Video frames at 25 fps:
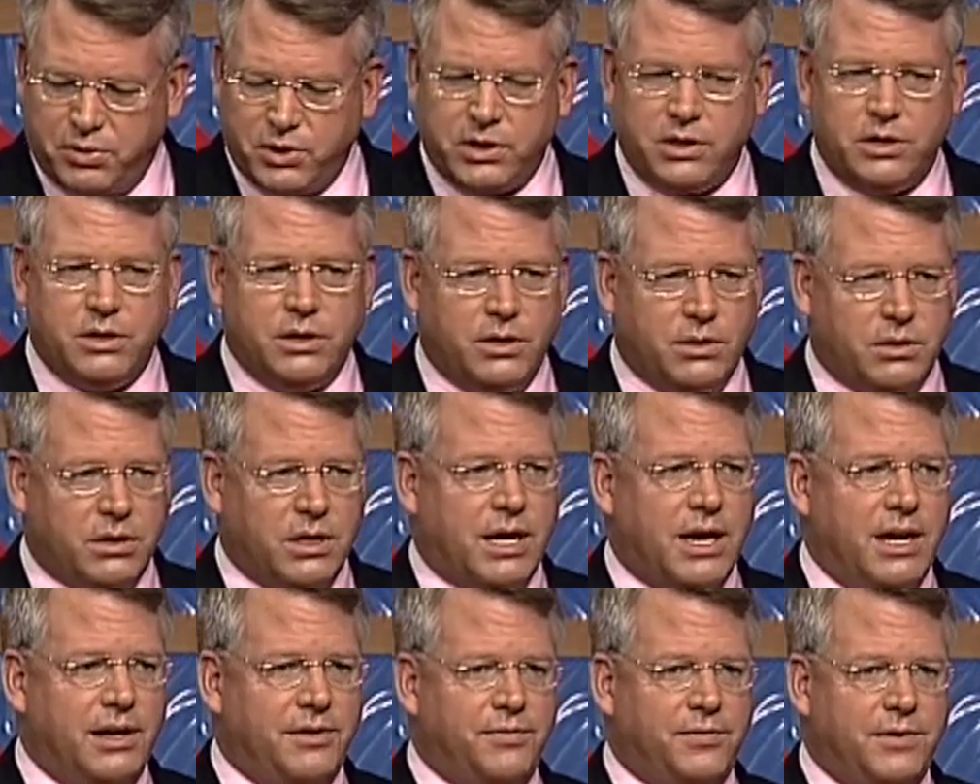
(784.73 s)
put your
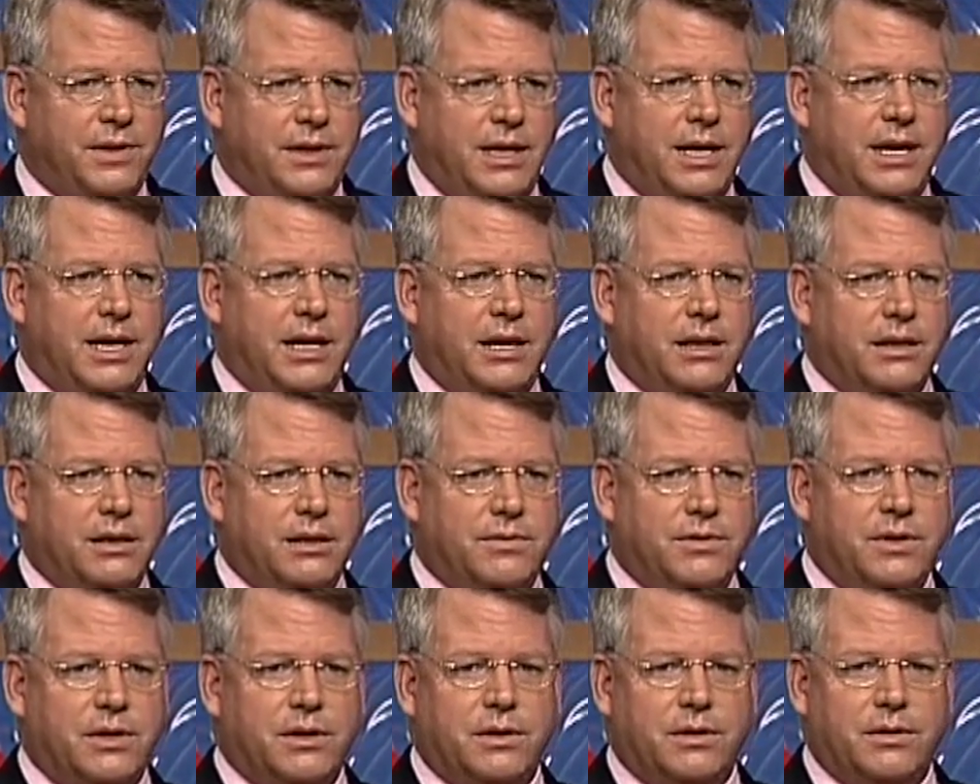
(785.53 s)
life in the hand
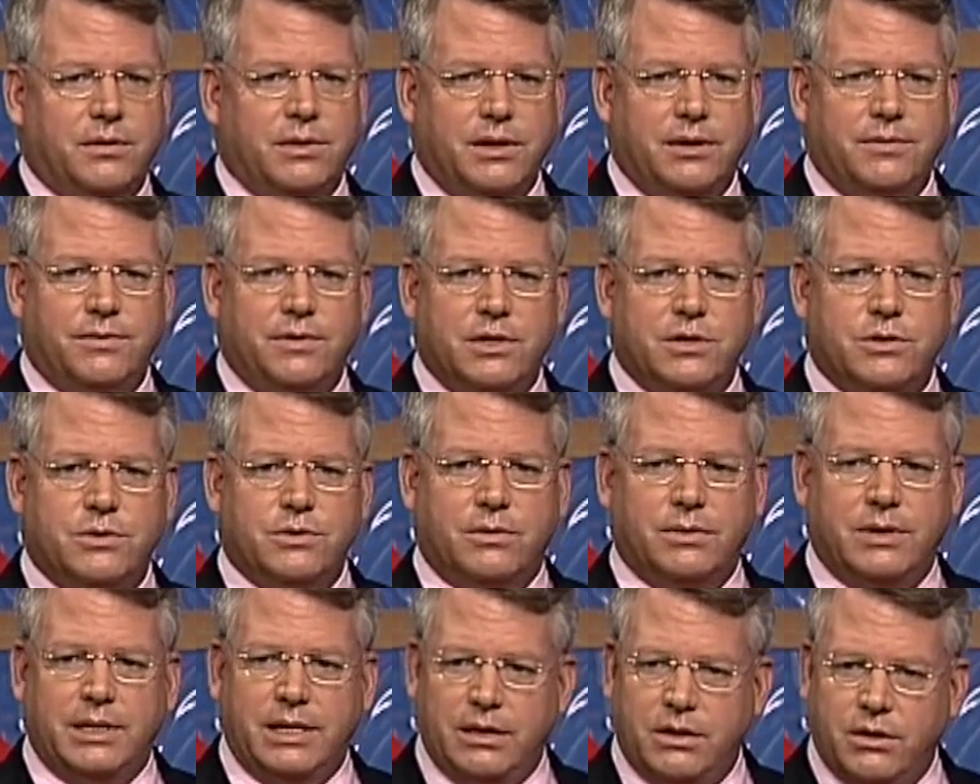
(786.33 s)
of another
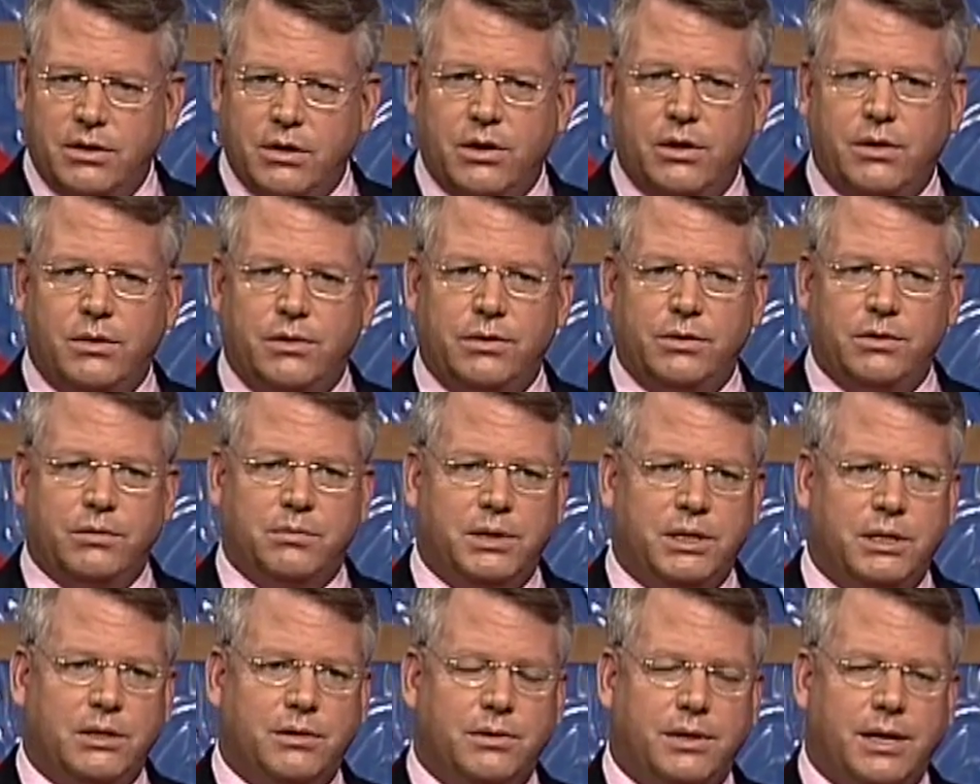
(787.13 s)
individual and know you'll
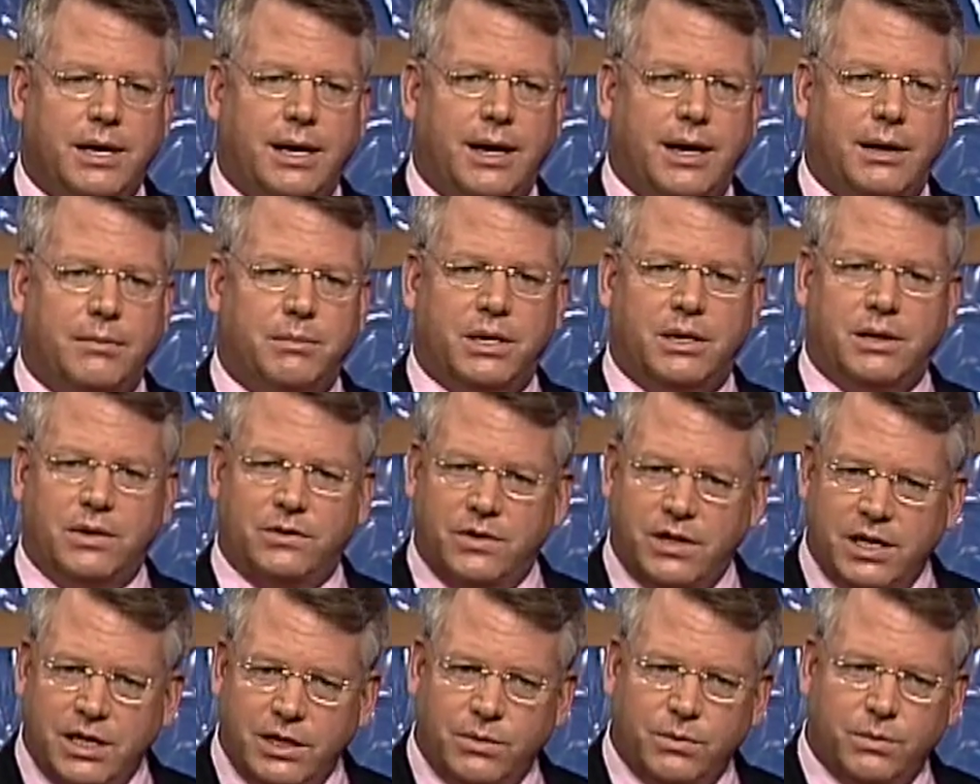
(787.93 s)
be okay because
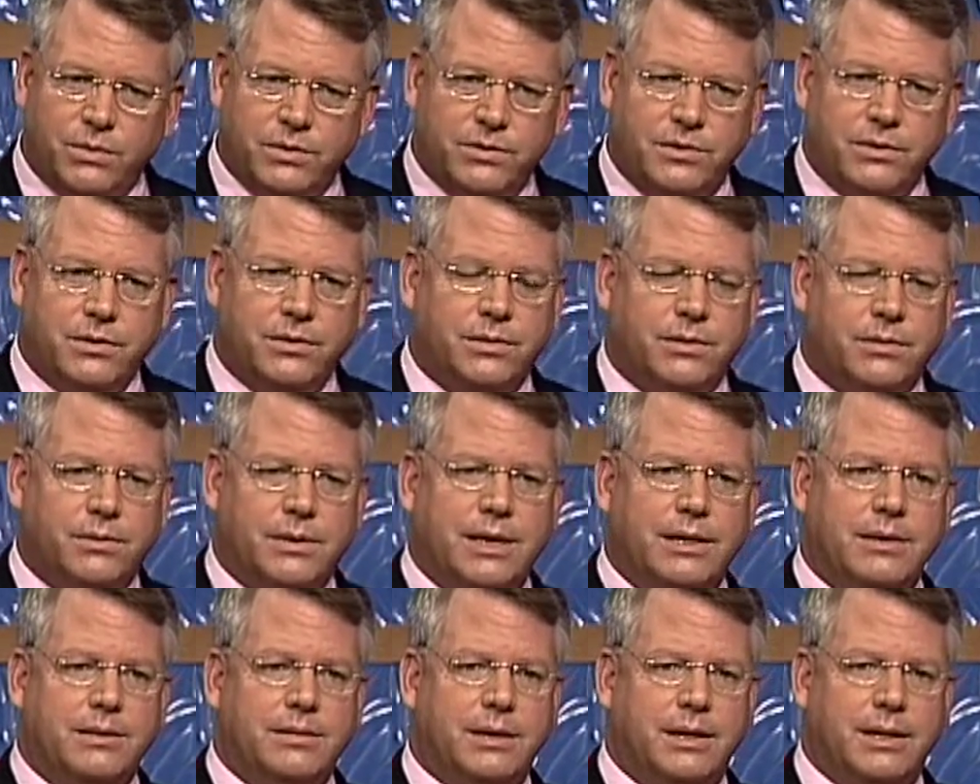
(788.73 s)
he will do the
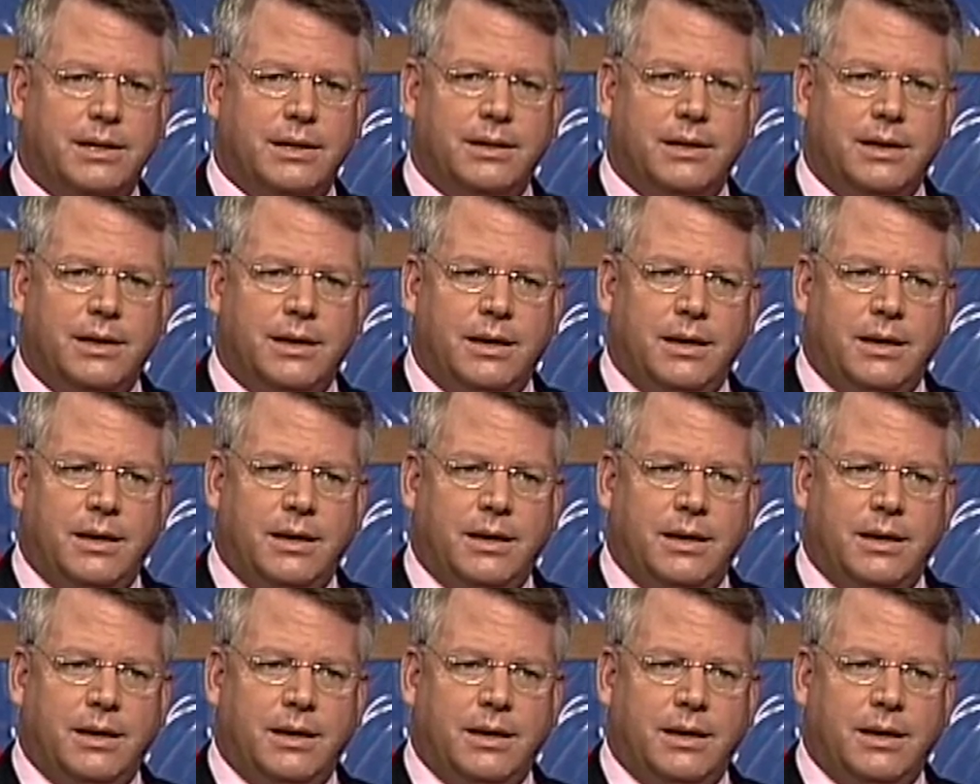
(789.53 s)
right thing.